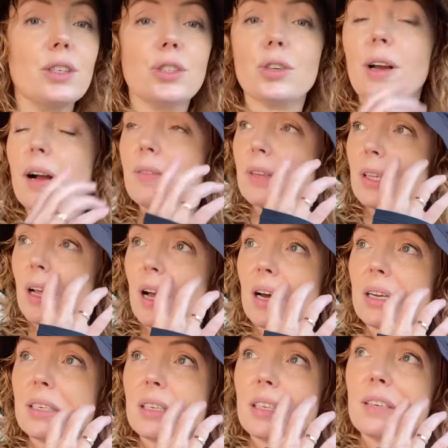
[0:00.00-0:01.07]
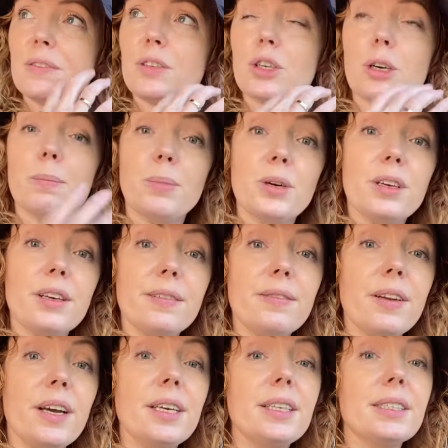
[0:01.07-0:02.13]
on travel on if you're booking
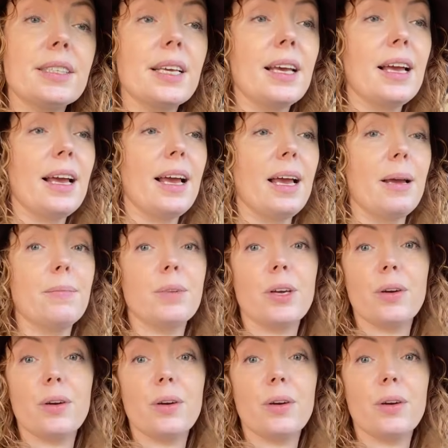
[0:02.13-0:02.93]
flights um,